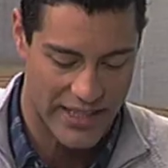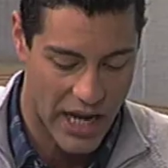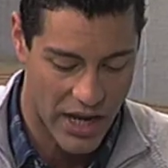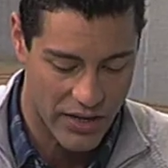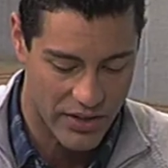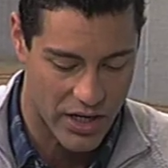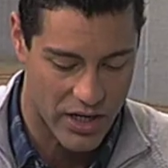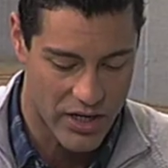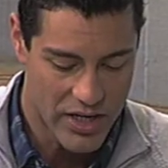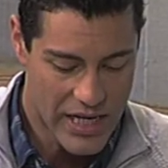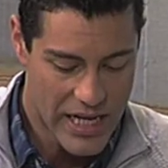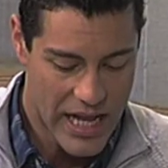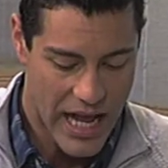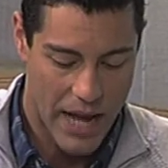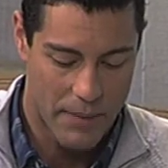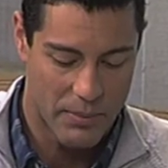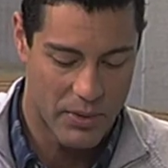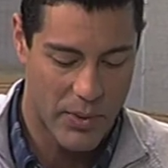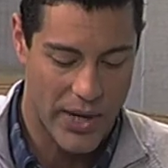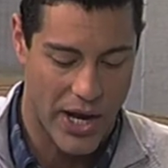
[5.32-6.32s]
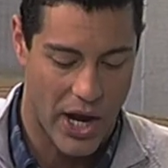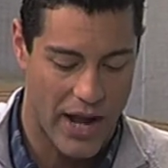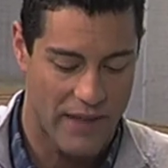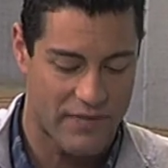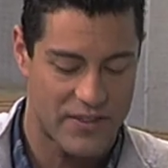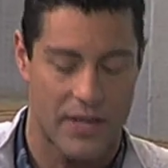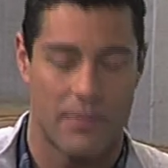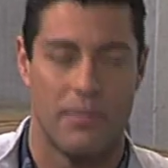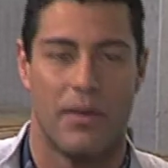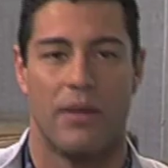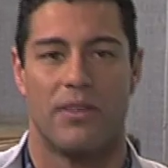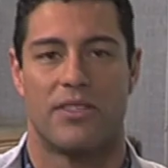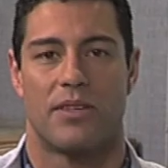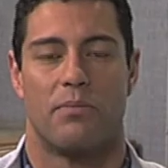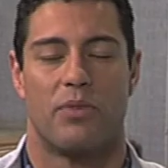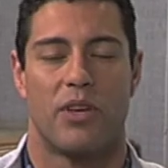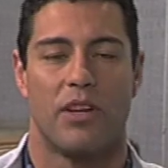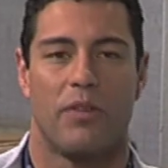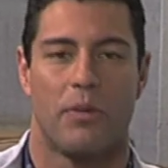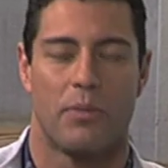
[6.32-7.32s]
now, though, we have some
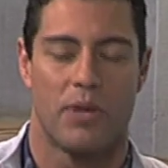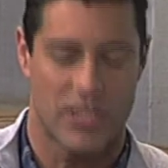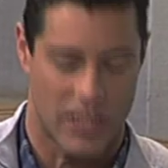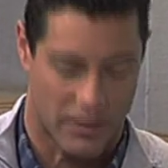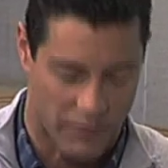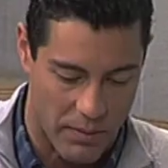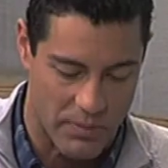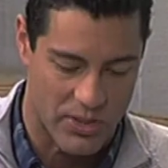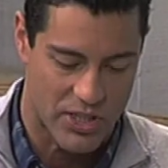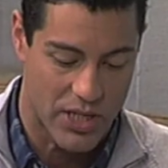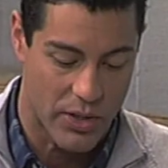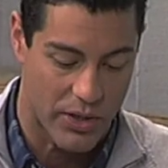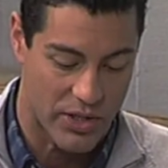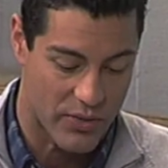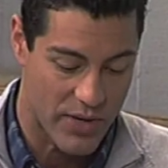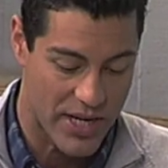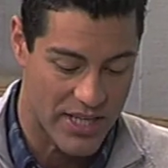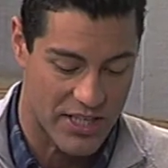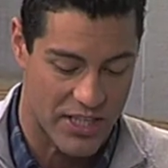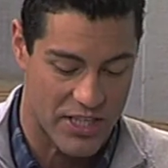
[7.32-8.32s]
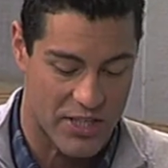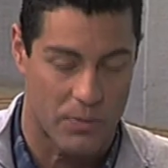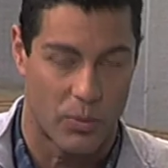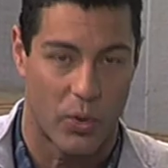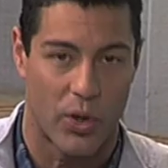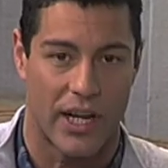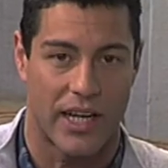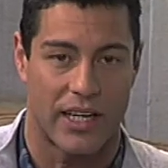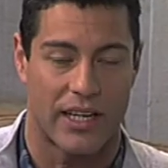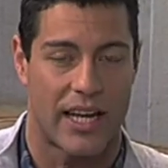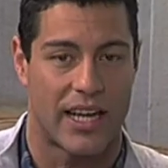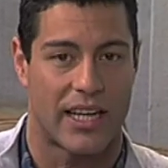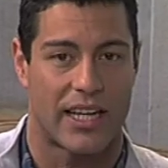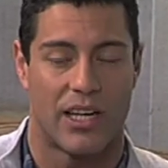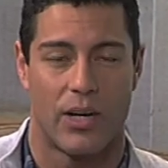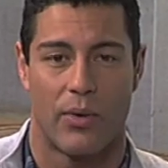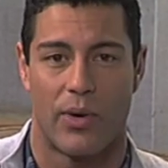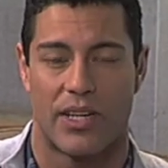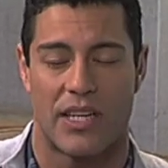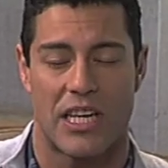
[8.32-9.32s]
beautiful music from Stuart Reece this morning. Like, you
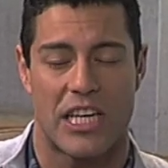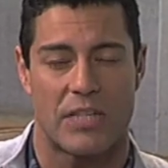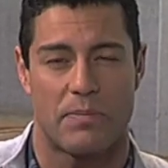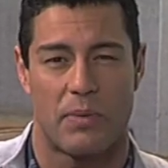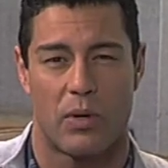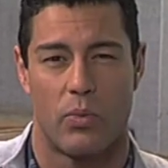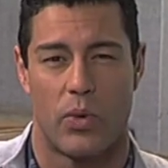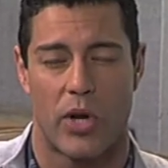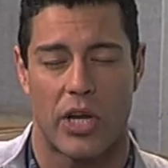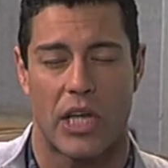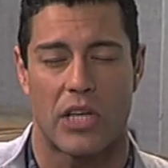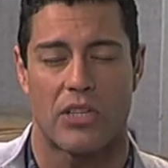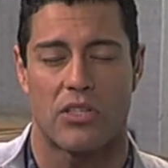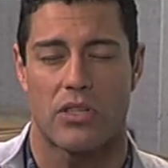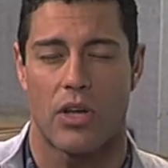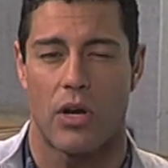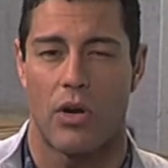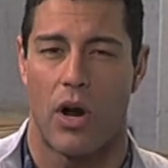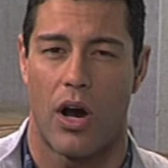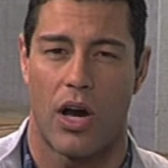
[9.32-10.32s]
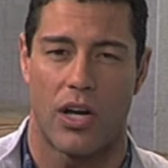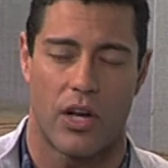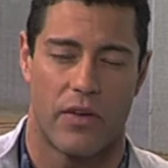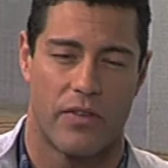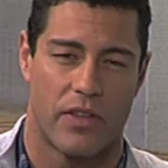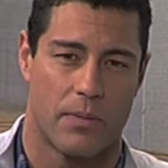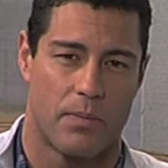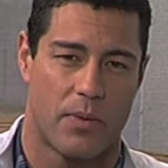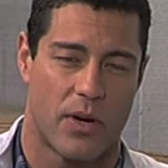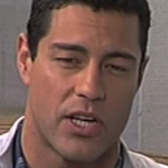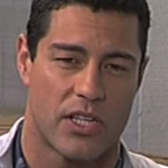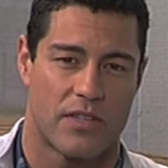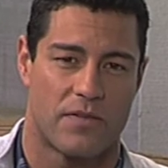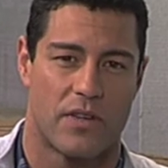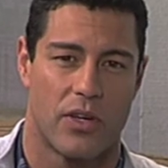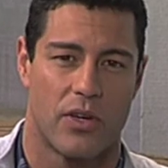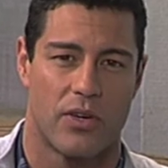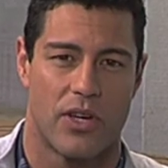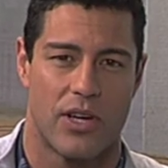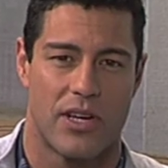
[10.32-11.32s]
know what? He has been working so hard over the past
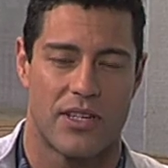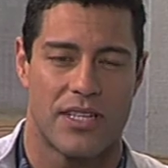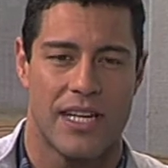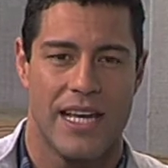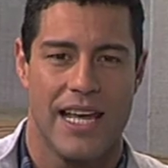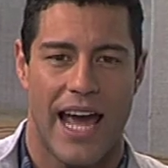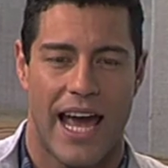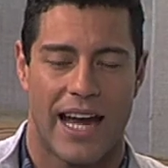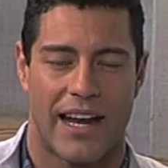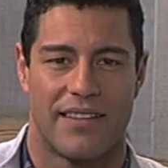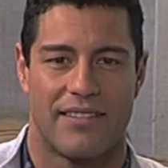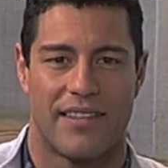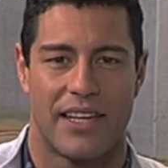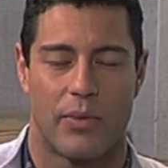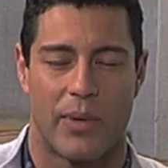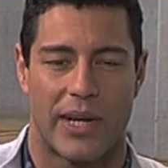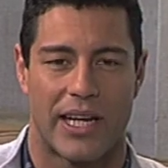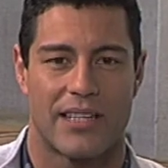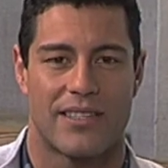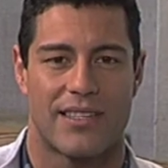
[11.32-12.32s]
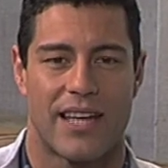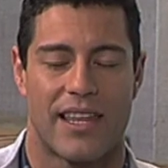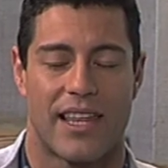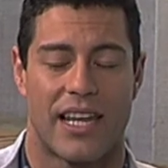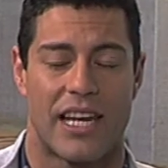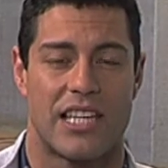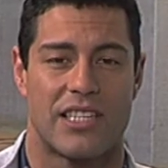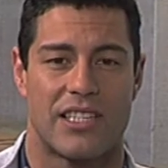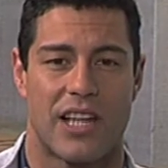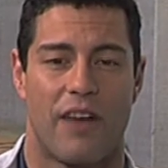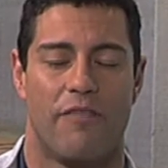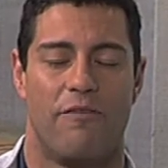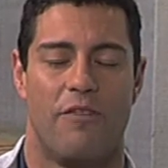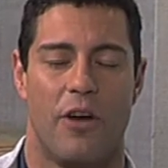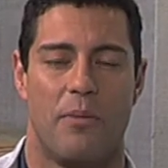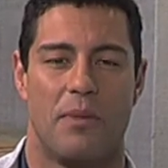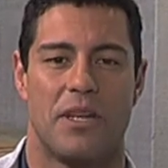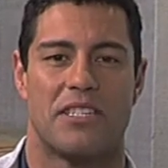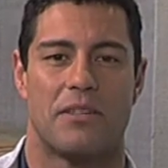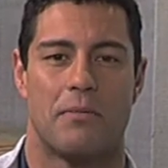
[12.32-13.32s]
few years, and I think we can say that he's now
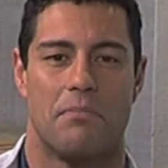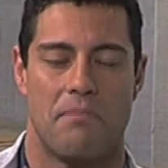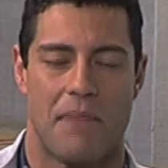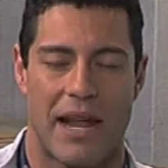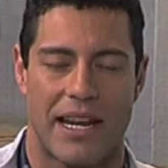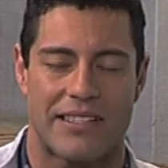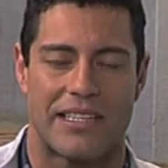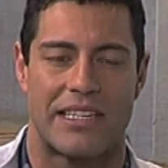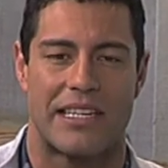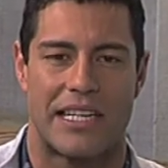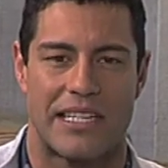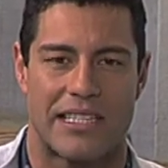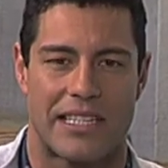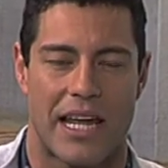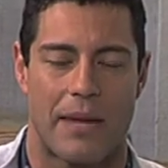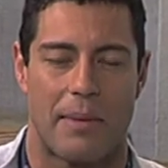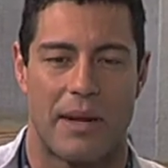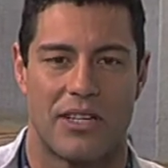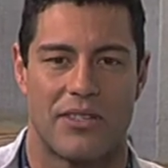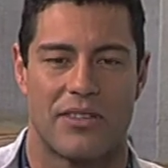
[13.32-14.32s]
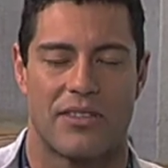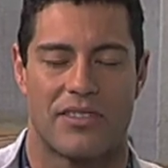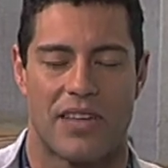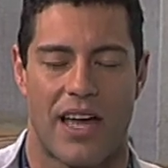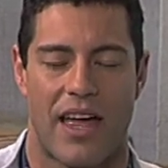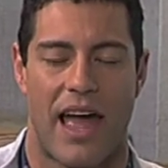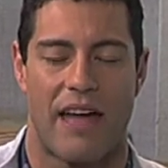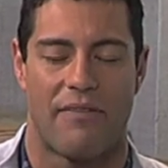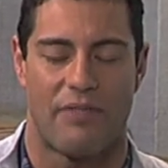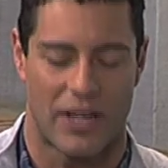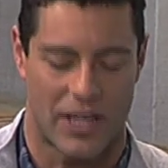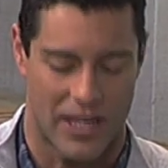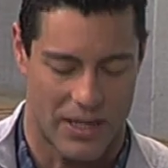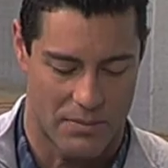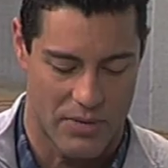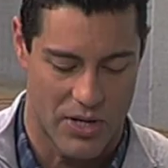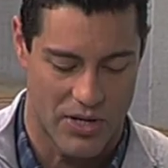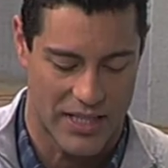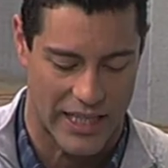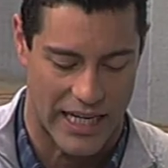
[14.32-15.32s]
firmly cemented his name into the South African
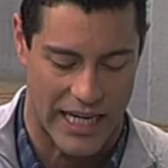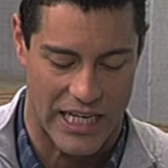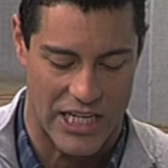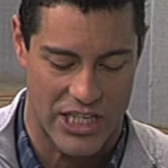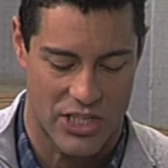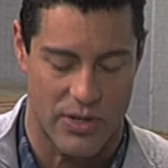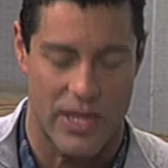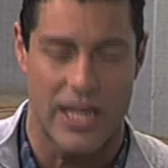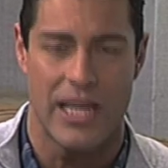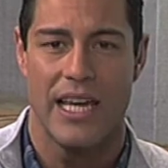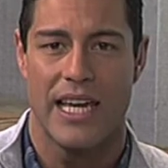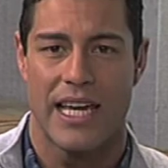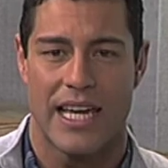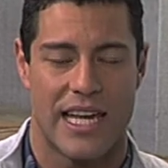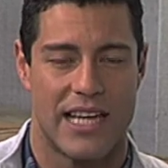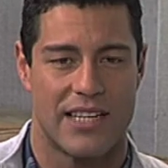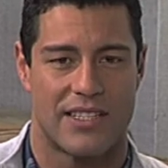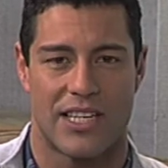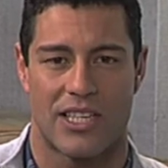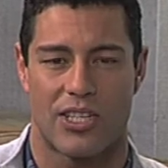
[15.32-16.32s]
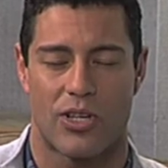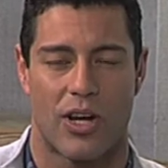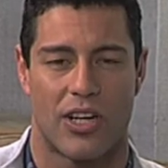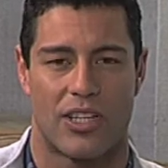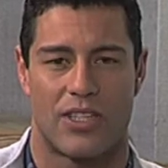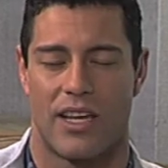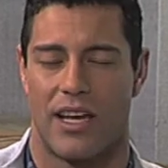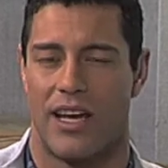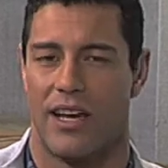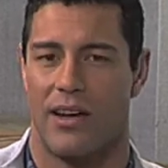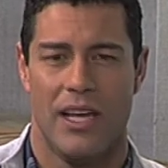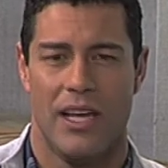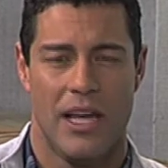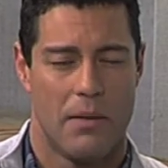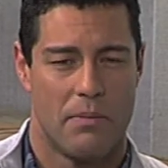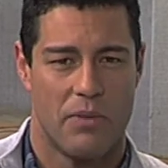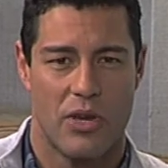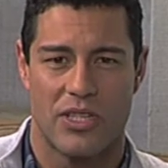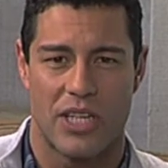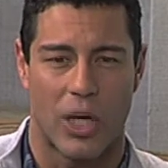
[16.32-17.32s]
music industry. He has just got
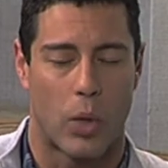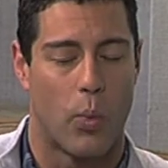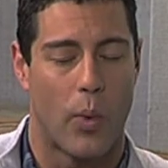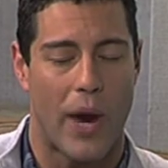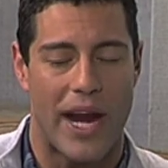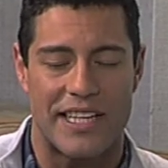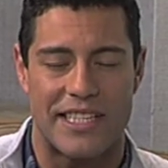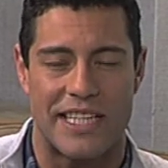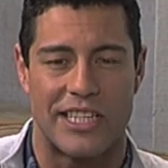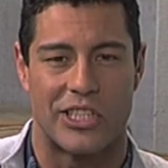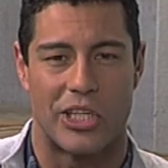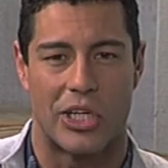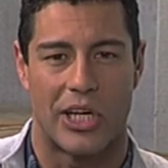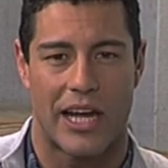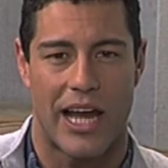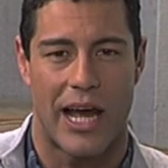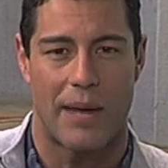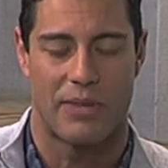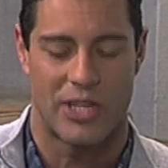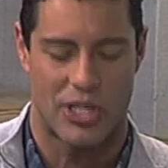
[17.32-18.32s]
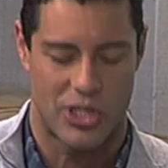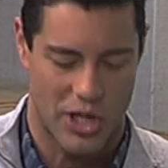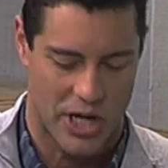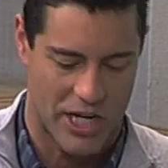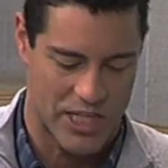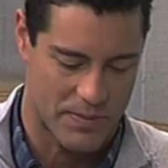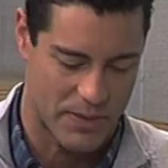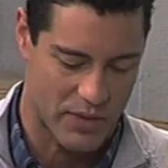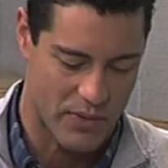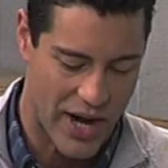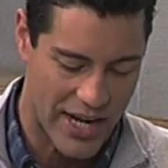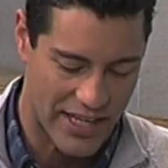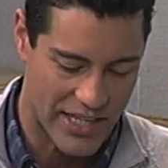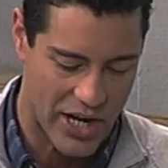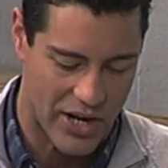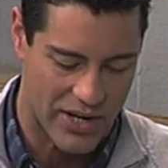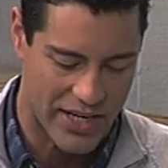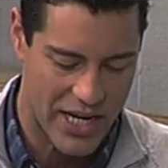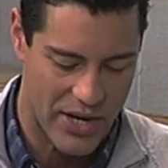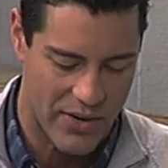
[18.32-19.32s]
music waiting to climb the charts. But right
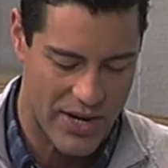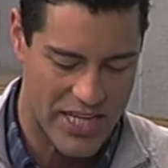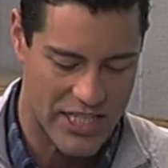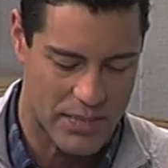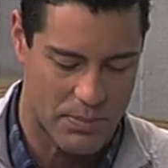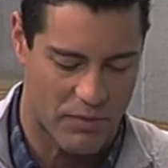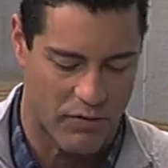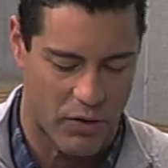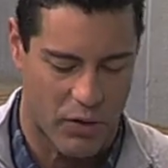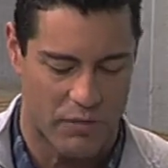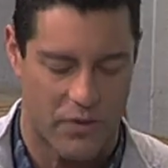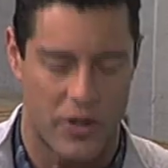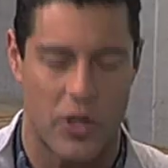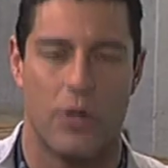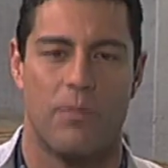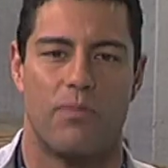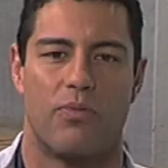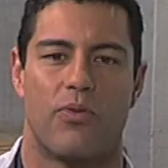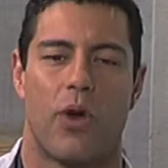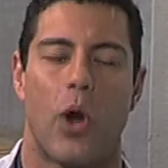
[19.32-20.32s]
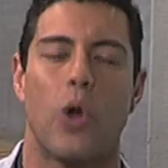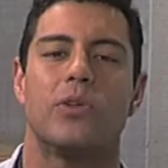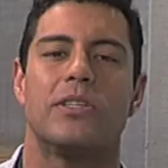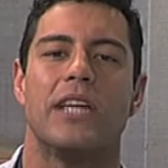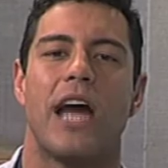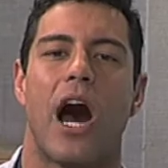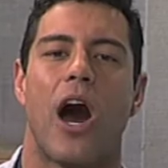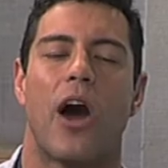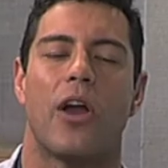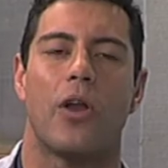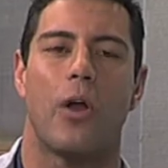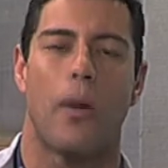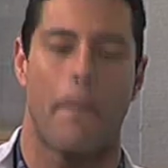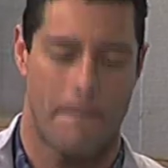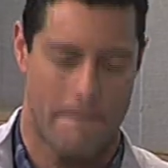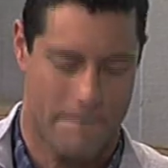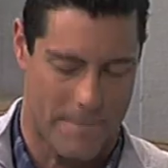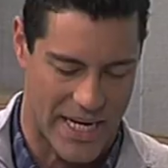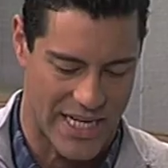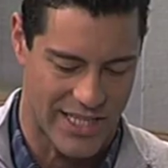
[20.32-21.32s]
now, here he is to perform for you, Broke Down,
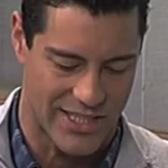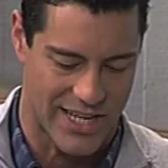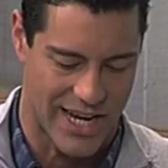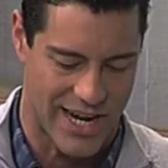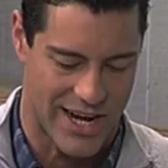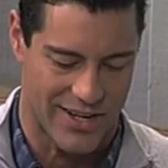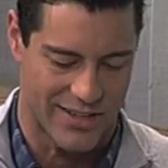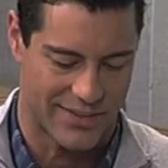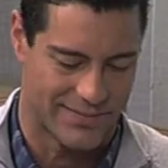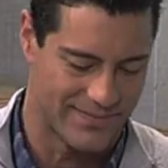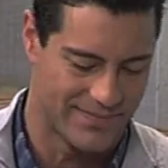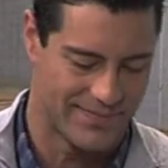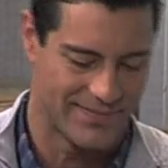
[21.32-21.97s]
Beat Down.